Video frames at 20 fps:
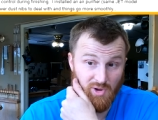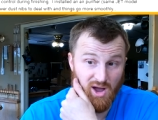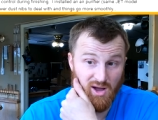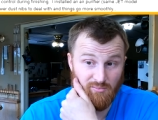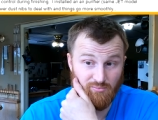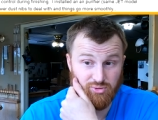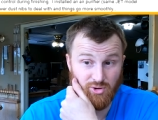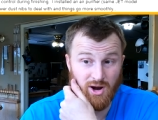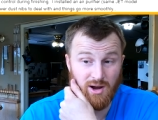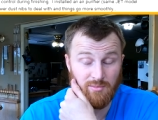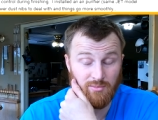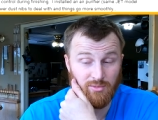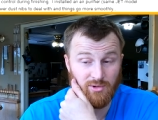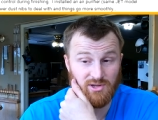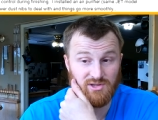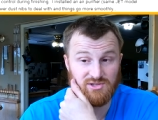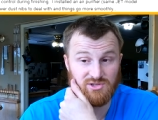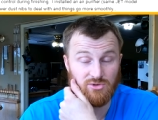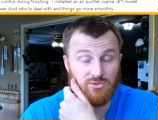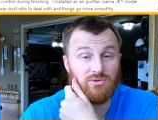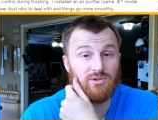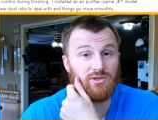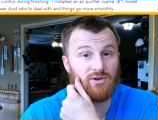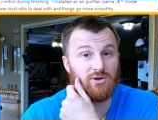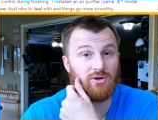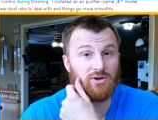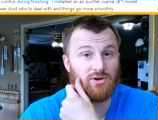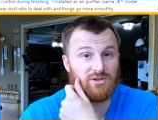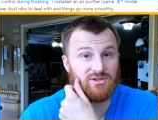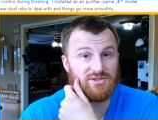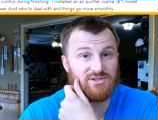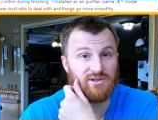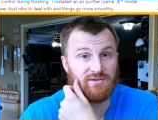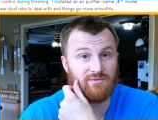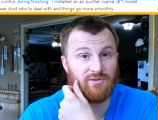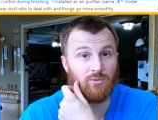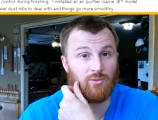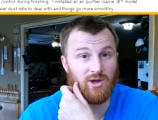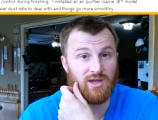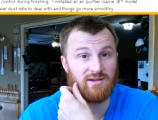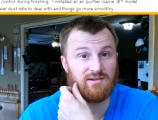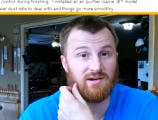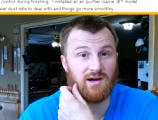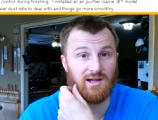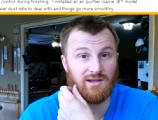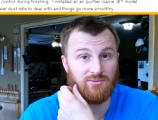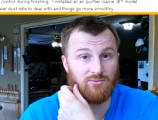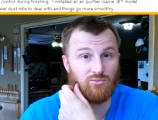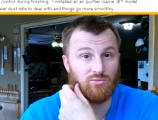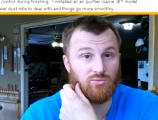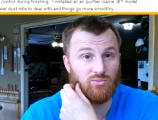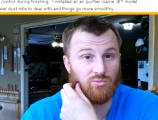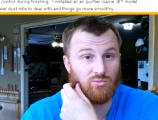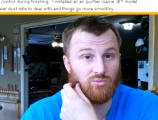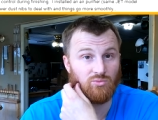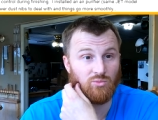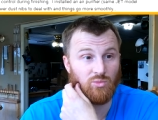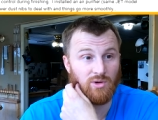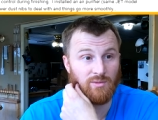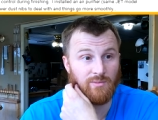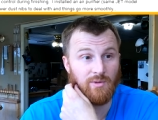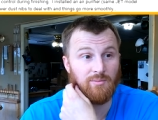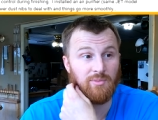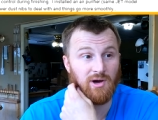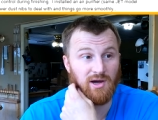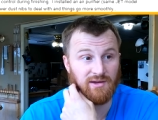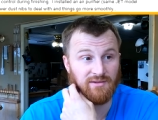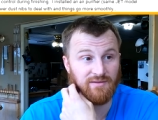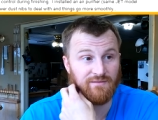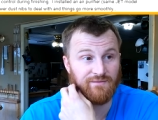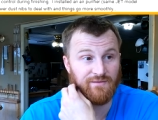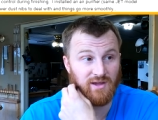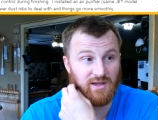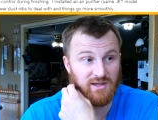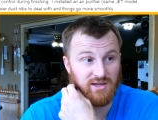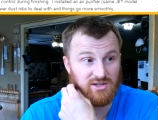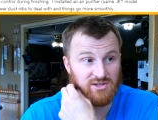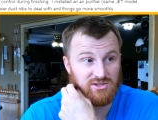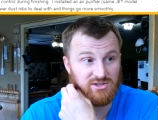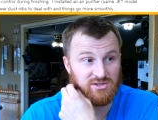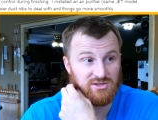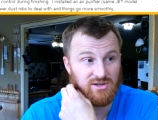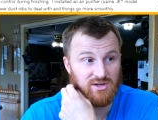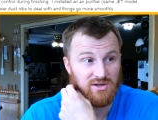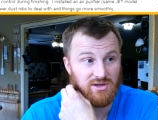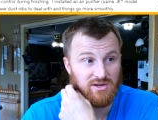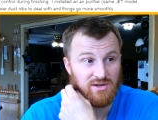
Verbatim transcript: I'm probably two thirds of the way done when I'm applying the finish.